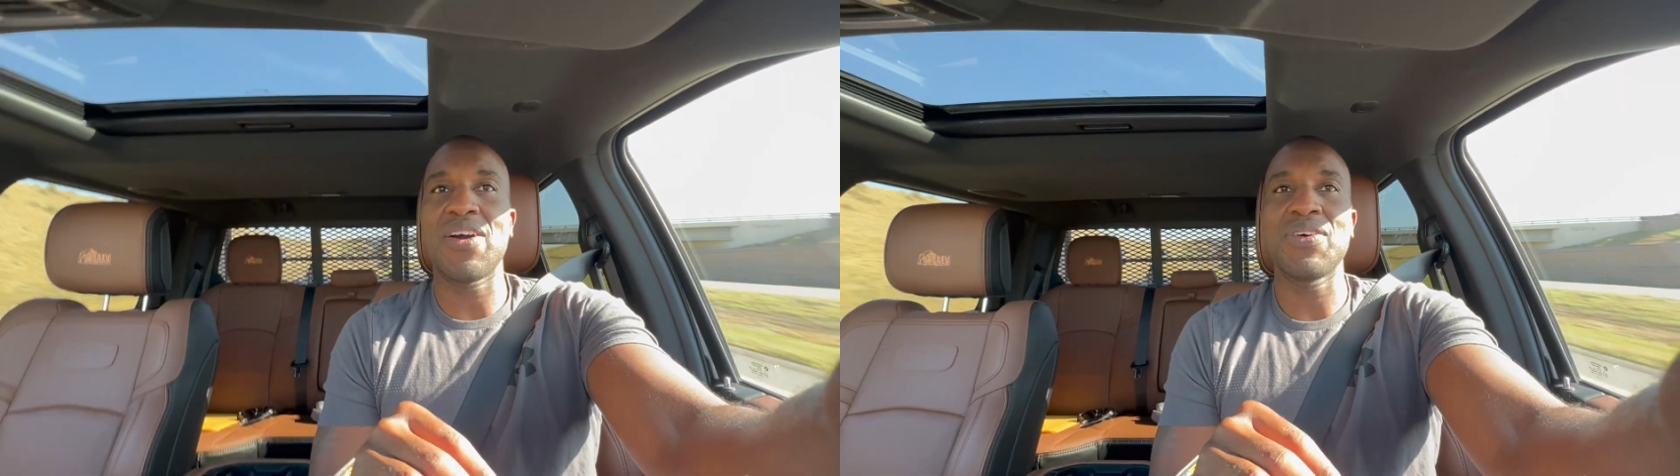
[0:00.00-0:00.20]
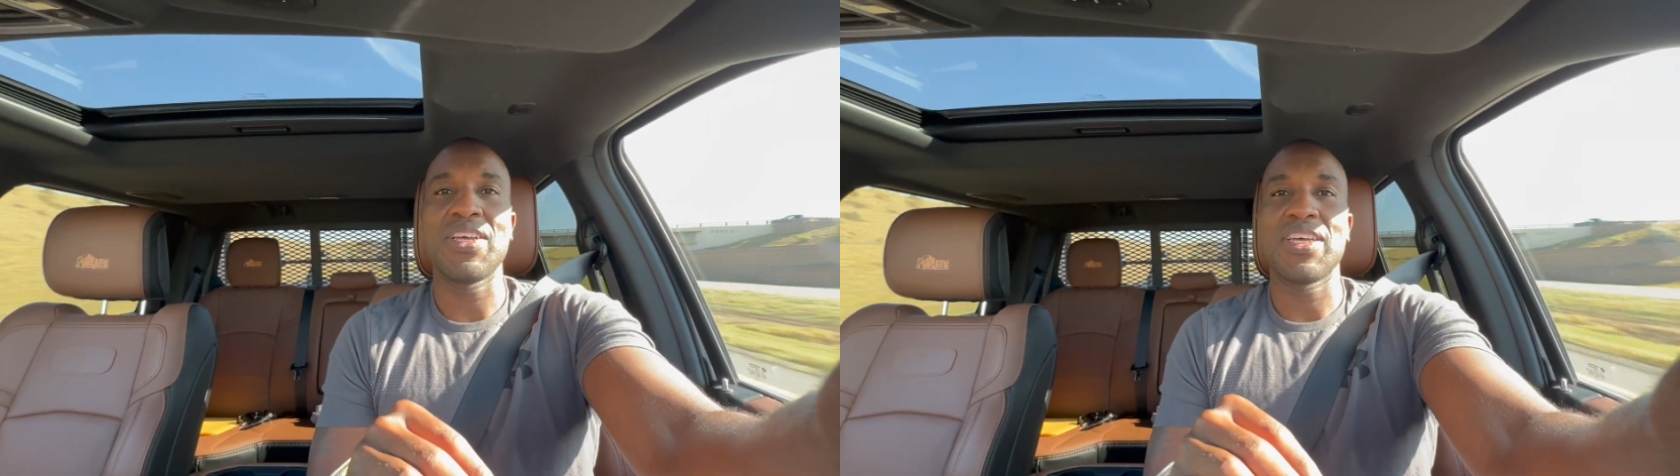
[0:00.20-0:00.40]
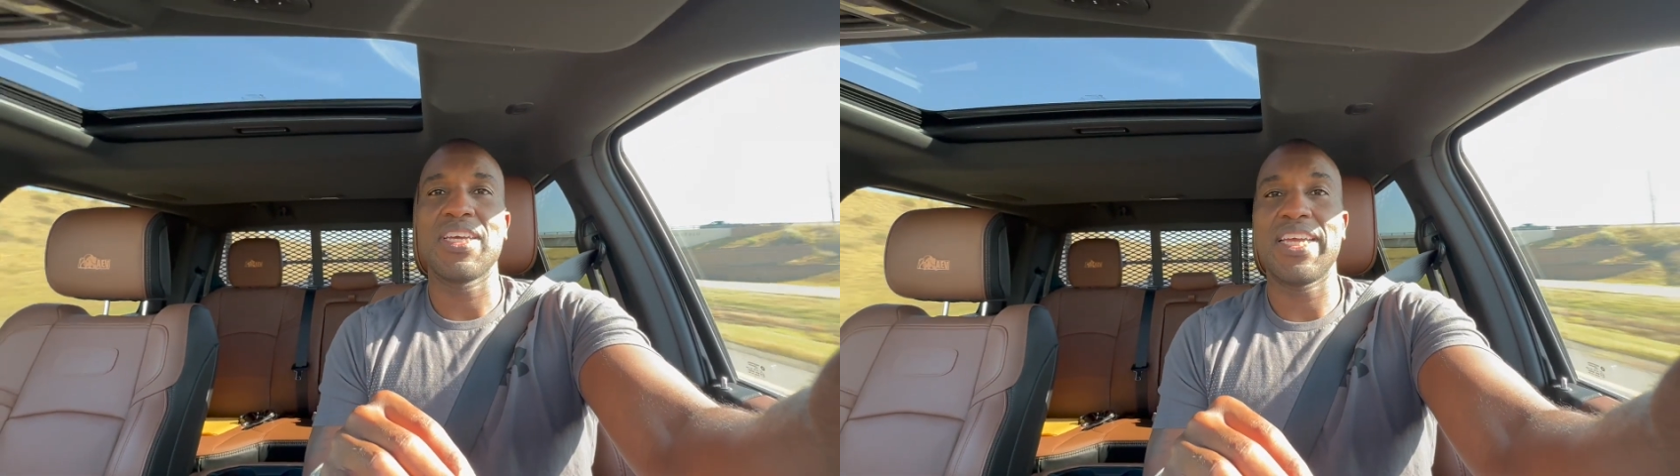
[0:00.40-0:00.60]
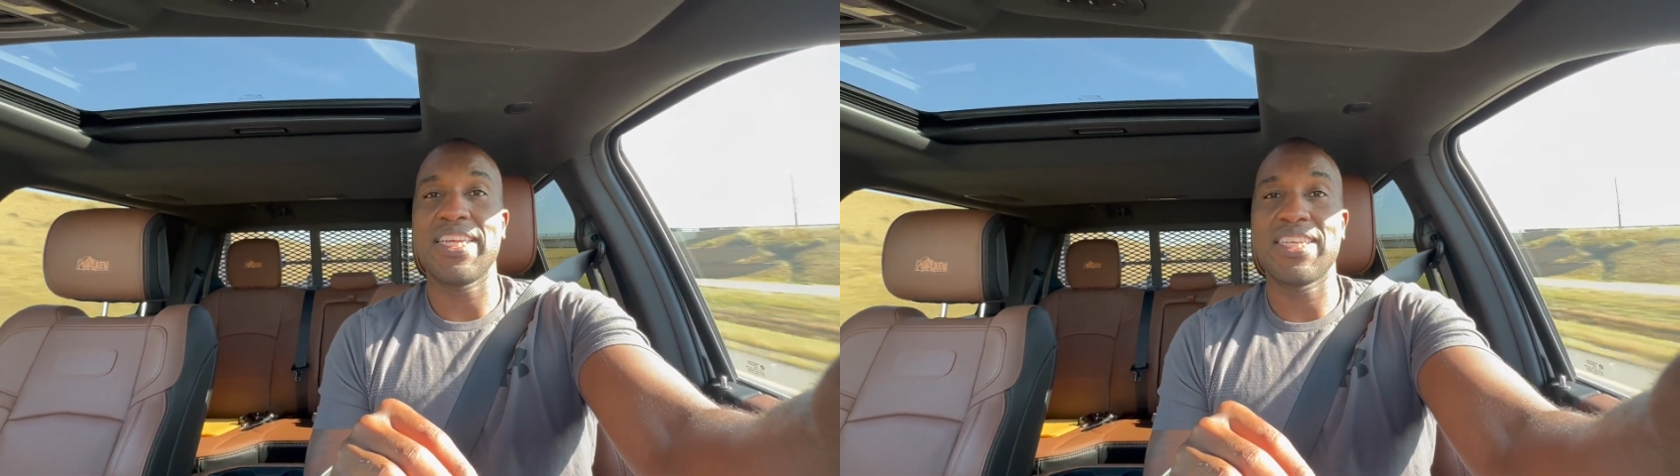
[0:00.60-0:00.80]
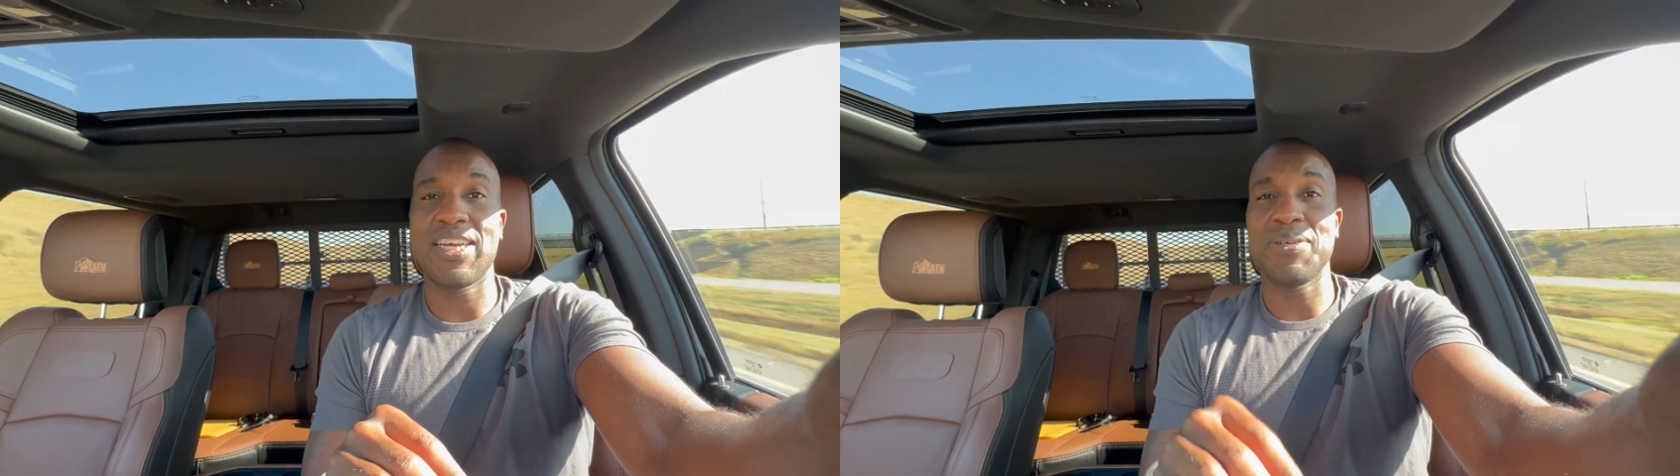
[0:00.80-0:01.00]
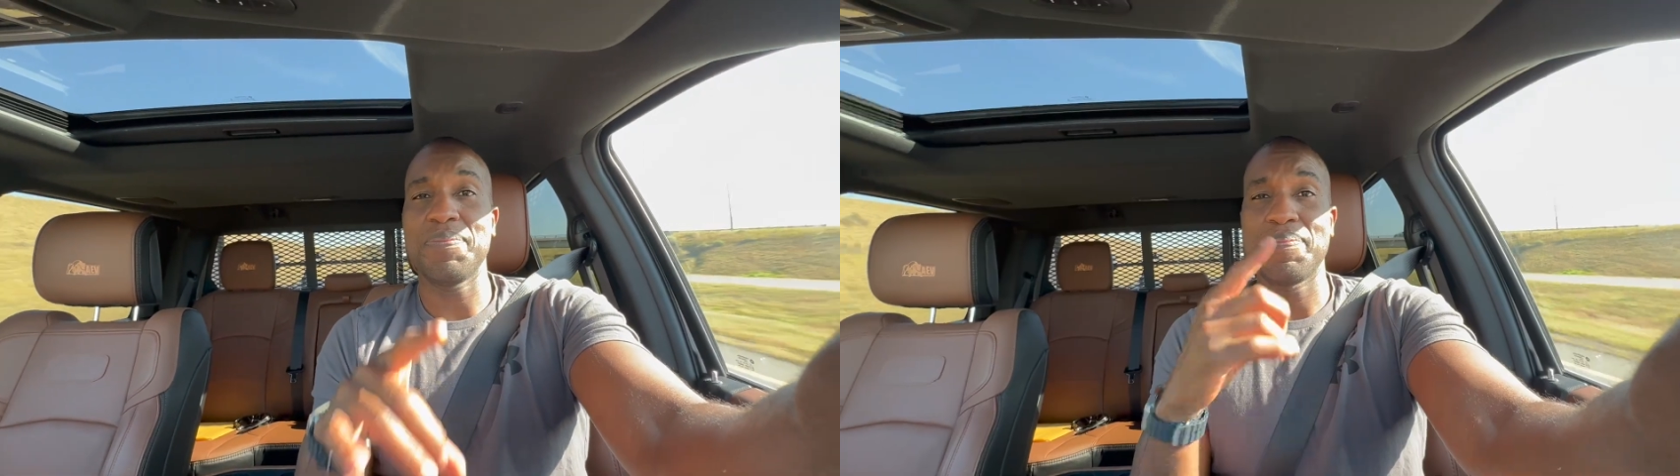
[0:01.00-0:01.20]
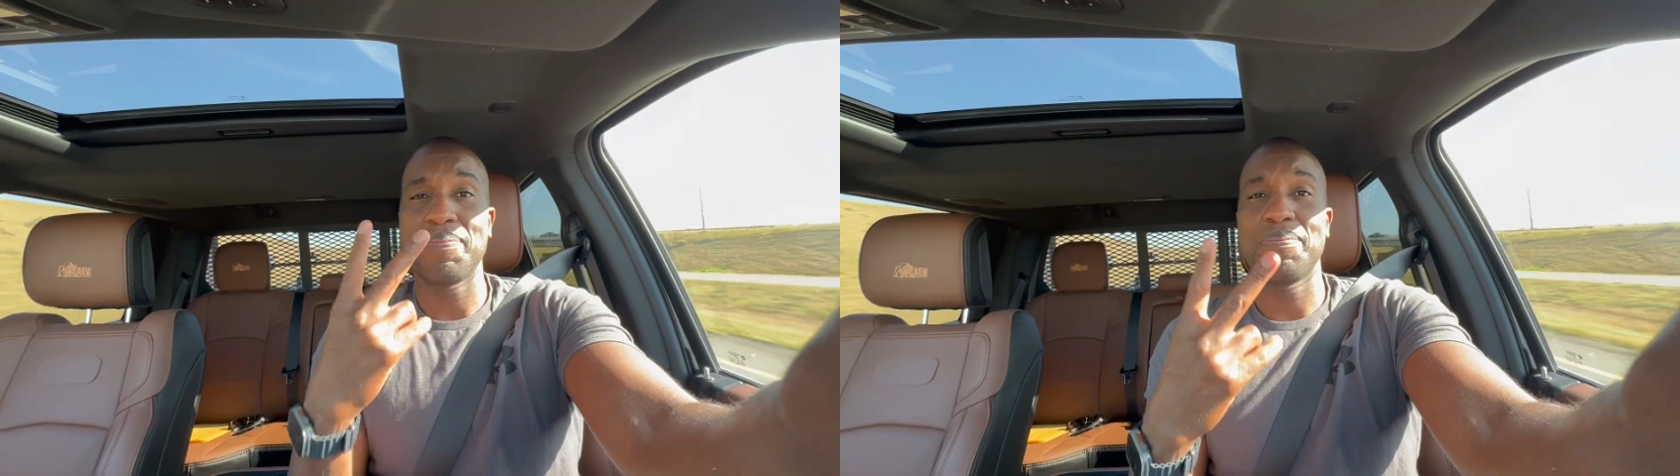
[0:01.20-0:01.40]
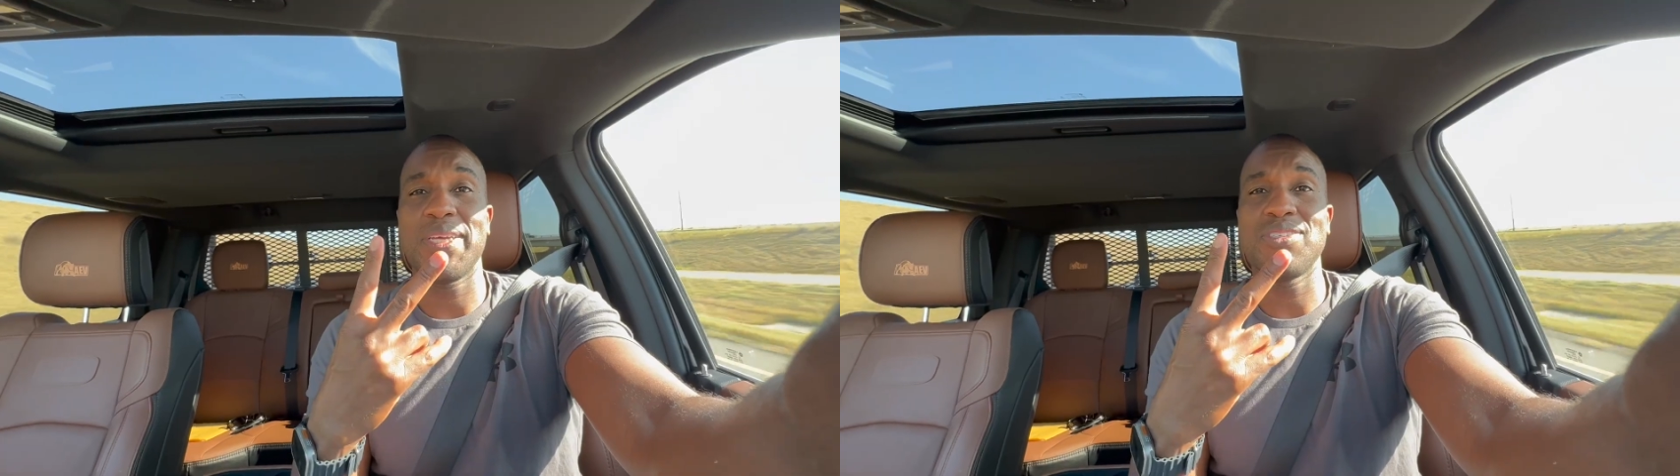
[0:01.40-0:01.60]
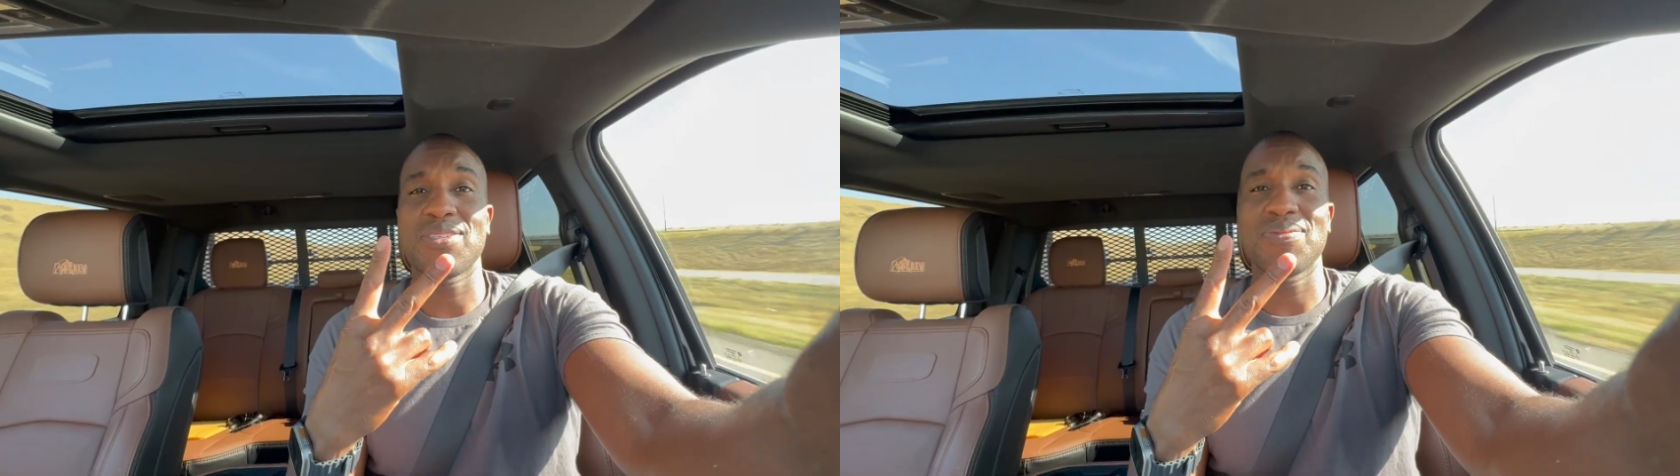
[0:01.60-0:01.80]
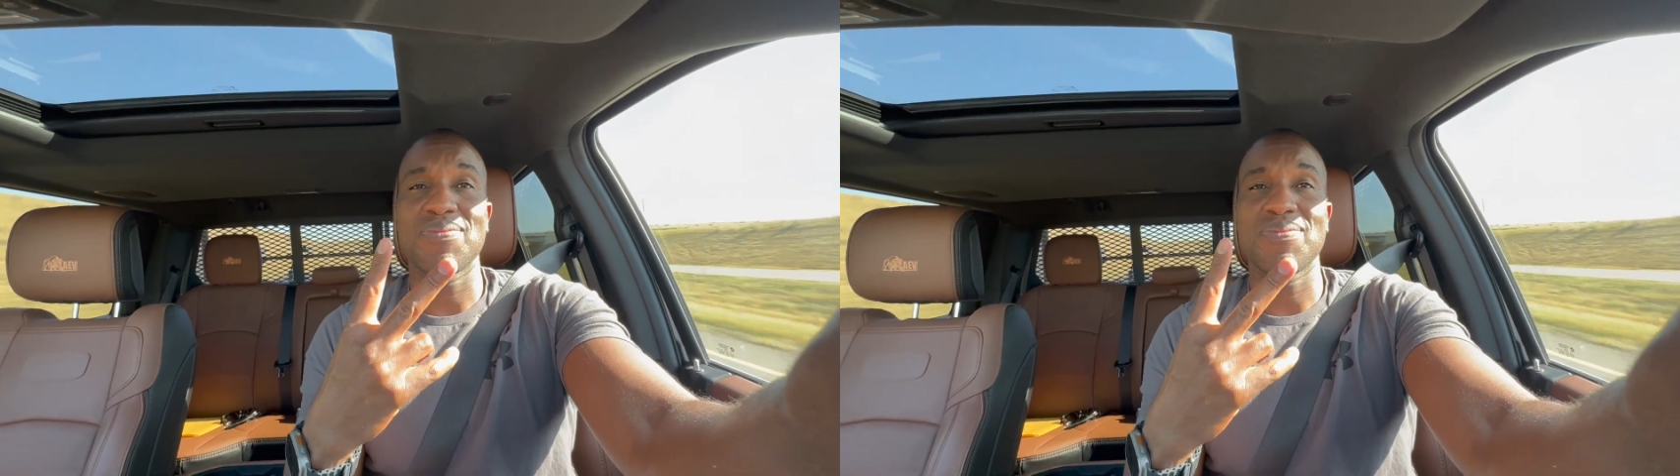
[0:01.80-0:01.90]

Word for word: And uh, peace.